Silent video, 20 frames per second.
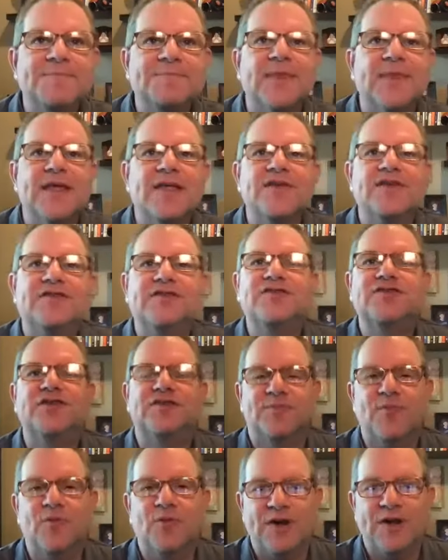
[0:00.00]
this is
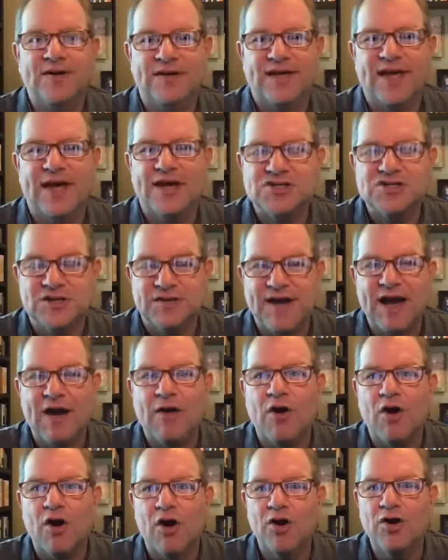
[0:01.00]
just more indication of how
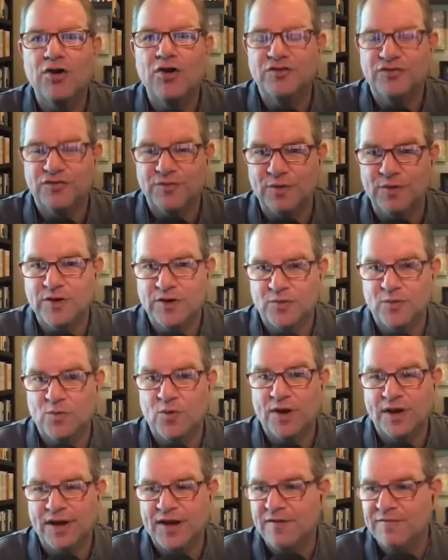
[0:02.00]
hard someone could
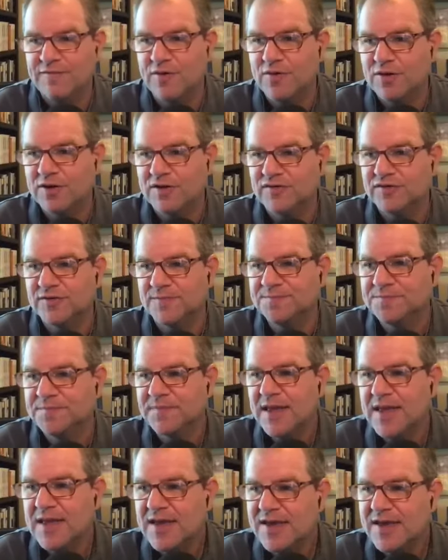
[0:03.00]
work and how focused,
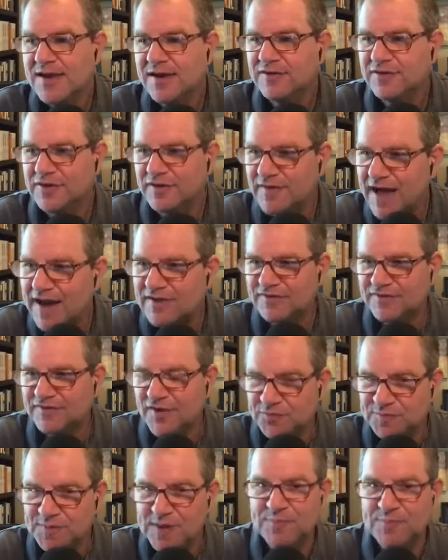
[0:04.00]
because a lot of
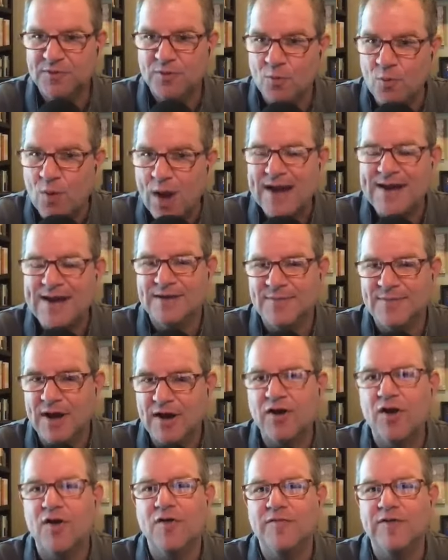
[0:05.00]
salespeople are whining
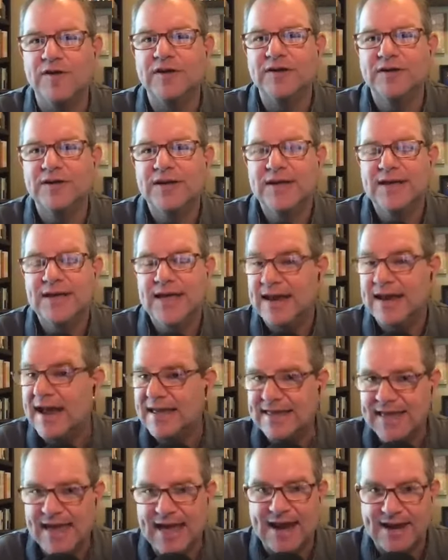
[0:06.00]
about COVID, and I
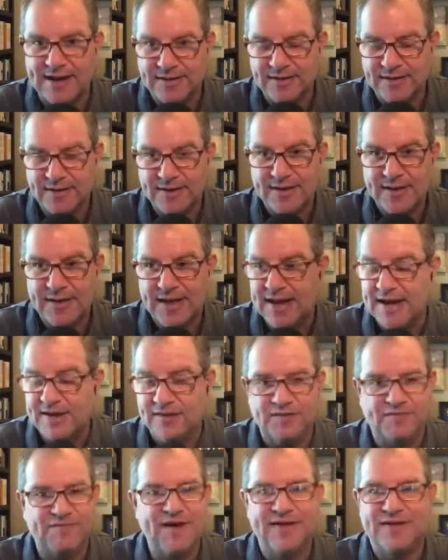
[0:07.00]
get it. And
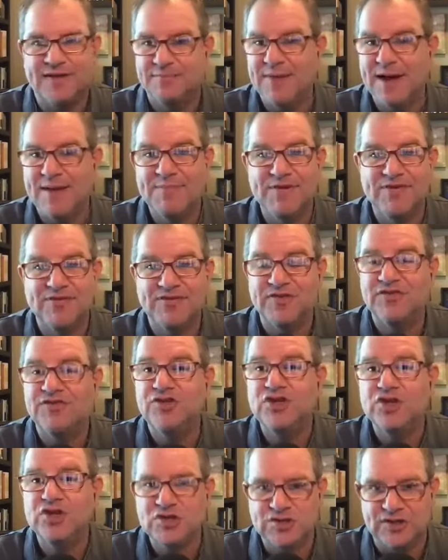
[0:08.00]
it's affected my business
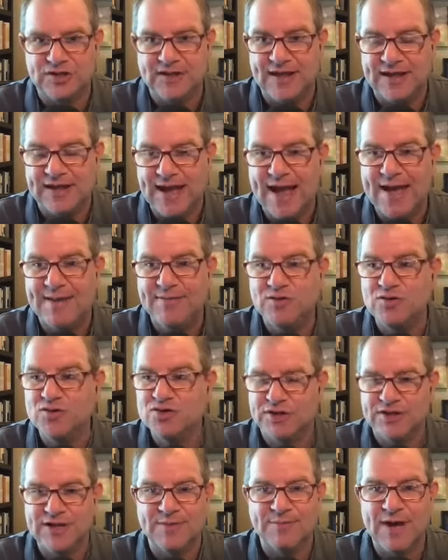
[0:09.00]
hugely. Like, I
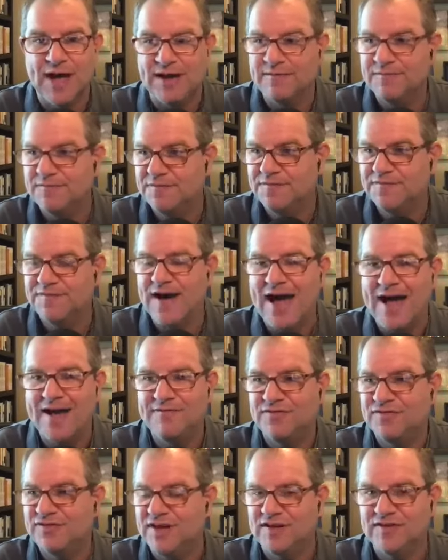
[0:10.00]
usually am on
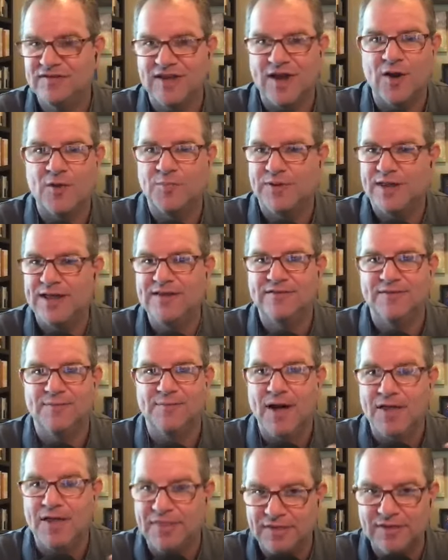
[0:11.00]
five, six airplanes a
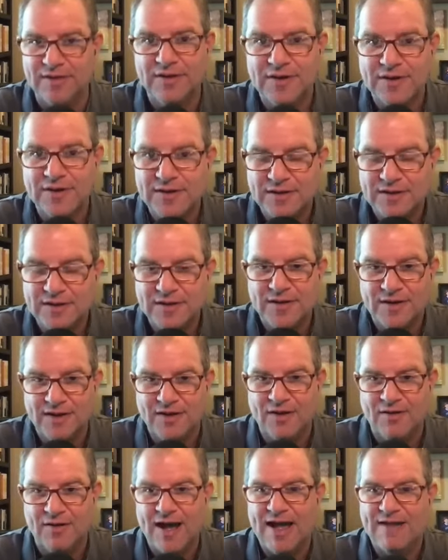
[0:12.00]
month. Yeah. You
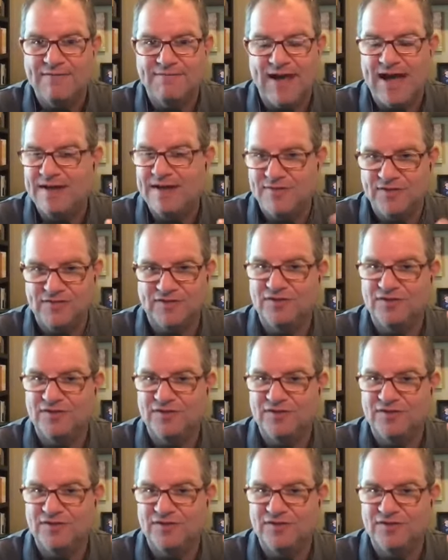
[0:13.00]
know, I, I, this has